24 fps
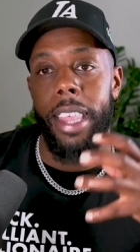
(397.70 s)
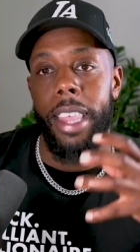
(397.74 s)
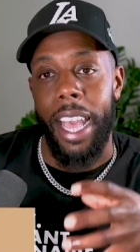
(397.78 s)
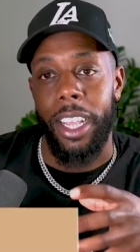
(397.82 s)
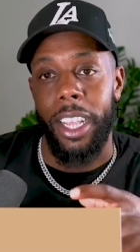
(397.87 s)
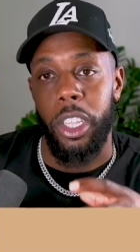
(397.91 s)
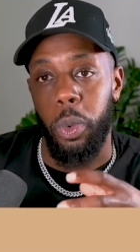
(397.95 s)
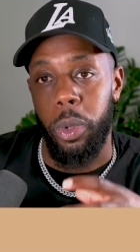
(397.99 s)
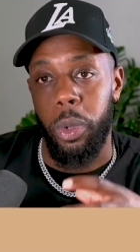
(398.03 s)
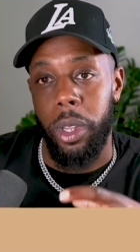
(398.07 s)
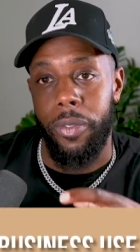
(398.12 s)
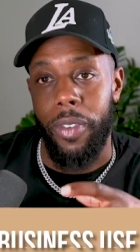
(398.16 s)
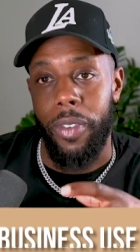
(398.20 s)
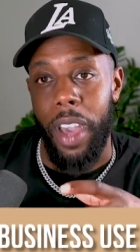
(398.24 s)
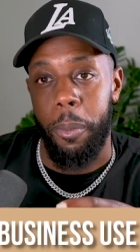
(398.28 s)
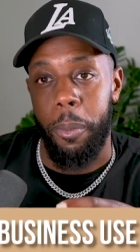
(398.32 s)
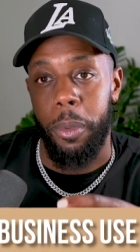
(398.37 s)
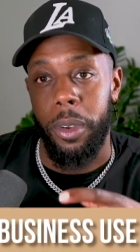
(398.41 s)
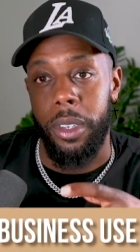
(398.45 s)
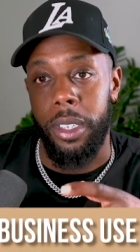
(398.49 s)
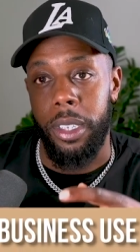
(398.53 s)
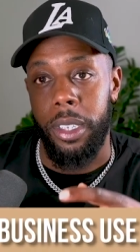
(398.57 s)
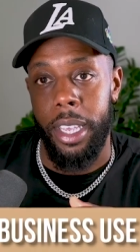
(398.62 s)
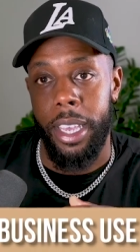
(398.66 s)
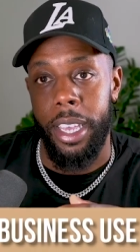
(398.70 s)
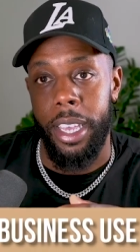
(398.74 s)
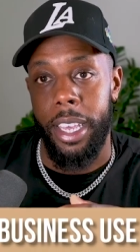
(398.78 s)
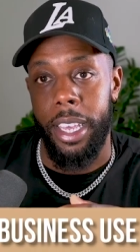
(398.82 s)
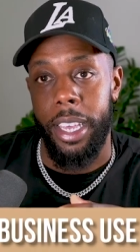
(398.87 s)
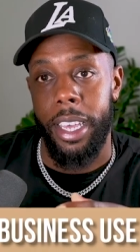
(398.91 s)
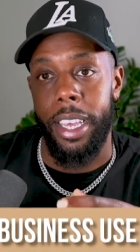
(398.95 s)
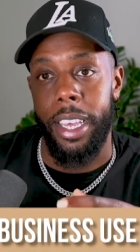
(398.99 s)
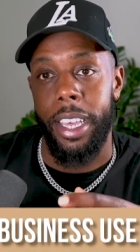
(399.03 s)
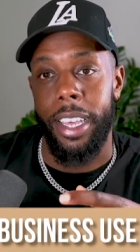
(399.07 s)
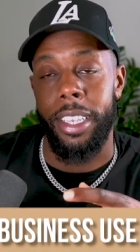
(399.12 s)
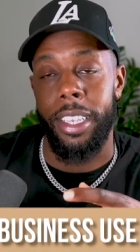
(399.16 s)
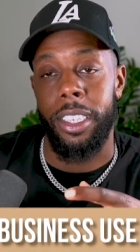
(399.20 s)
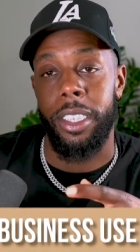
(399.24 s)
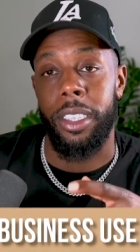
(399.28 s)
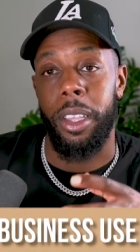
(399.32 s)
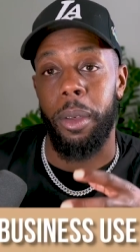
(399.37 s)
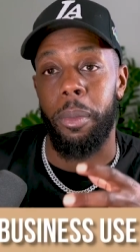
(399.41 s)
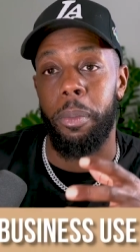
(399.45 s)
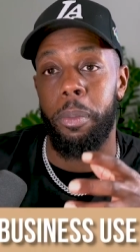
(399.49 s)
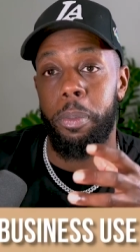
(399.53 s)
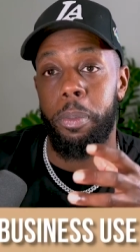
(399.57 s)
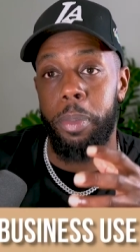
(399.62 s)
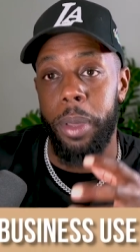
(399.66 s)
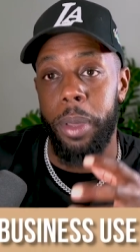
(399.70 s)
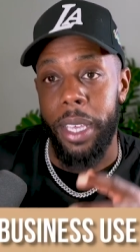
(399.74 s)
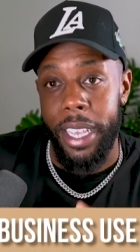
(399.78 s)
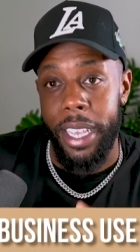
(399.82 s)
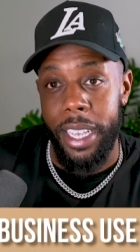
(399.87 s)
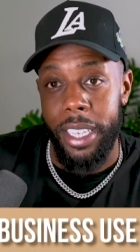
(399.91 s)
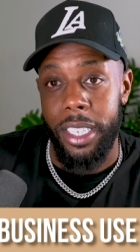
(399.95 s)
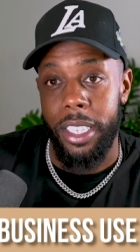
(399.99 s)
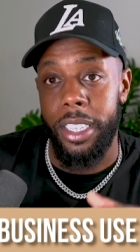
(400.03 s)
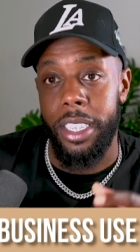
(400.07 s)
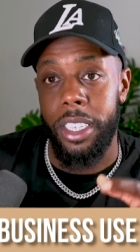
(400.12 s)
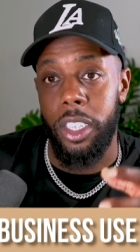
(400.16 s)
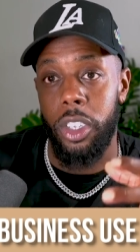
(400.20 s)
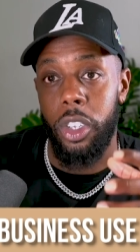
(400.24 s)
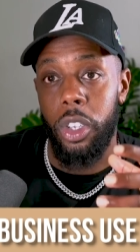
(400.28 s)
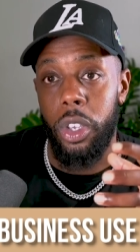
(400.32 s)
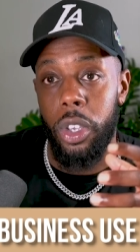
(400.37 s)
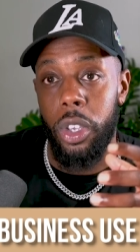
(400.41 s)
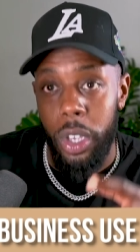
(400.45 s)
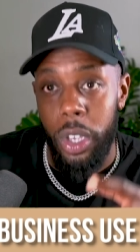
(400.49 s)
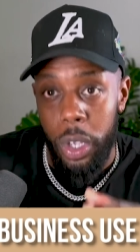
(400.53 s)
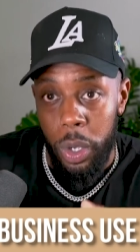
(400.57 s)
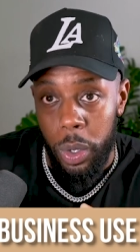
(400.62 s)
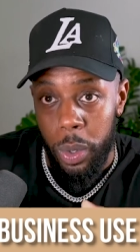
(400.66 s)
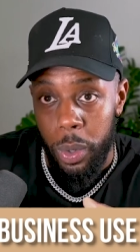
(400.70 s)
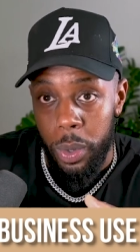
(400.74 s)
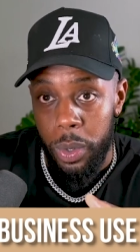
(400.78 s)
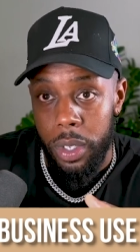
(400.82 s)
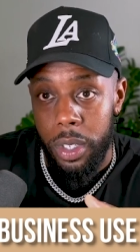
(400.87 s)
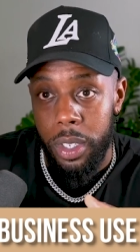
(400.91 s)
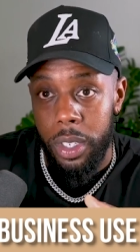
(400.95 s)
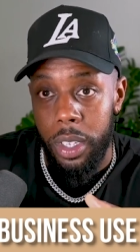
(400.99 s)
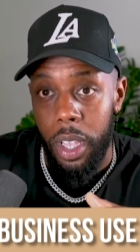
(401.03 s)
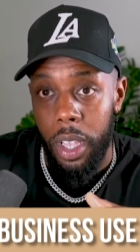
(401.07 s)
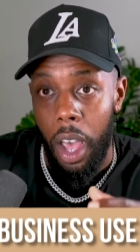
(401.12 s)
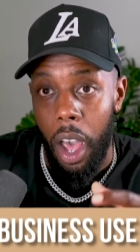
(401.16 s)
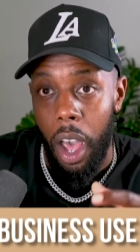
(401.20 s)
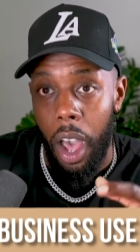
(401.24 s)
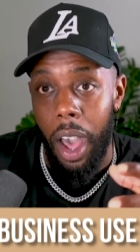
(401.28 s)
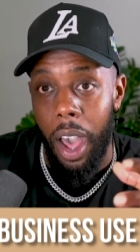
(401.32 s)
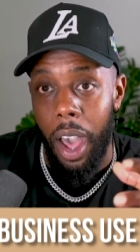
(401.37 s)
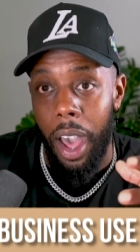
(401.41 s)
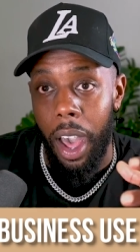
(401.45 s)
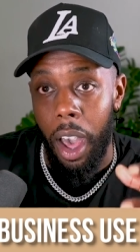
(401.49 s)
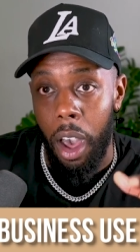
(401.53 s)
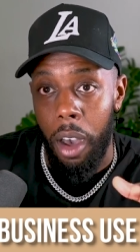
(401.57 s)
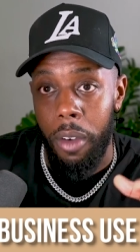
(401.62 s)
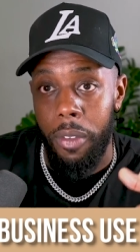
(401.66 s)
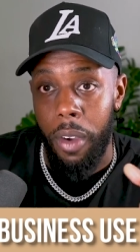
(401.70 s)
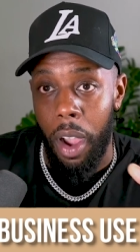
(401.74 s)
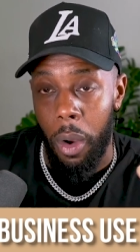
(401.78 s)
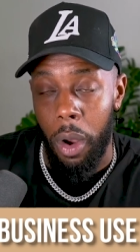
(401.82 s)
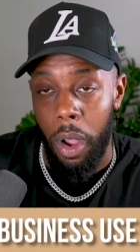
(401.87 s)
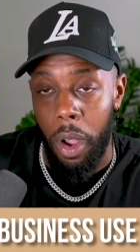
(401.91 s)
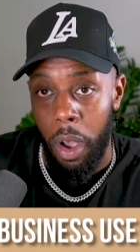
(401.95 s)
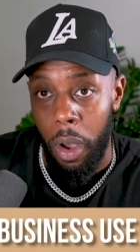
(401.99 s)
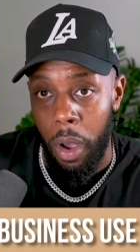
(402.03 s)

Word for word: That 25% is the business use of our